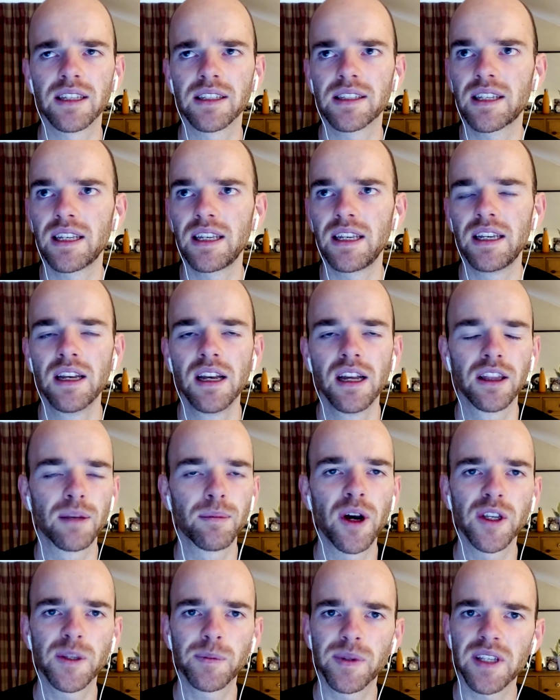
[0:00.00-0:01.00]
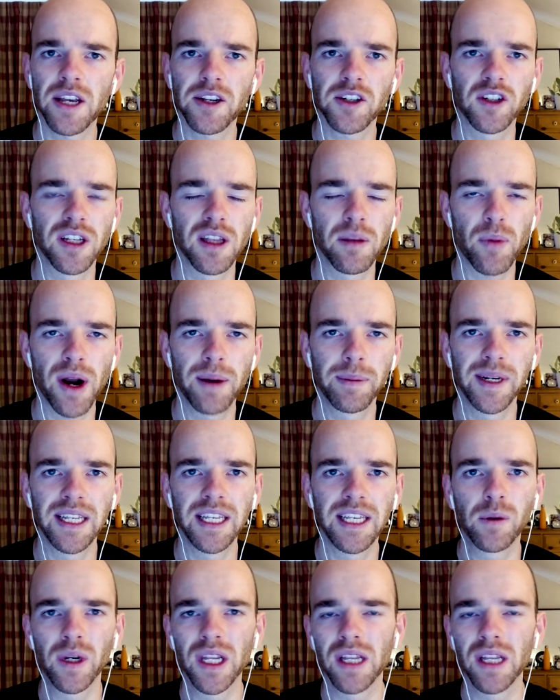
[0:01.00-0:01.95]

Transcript: that see the most possession in the Premier League,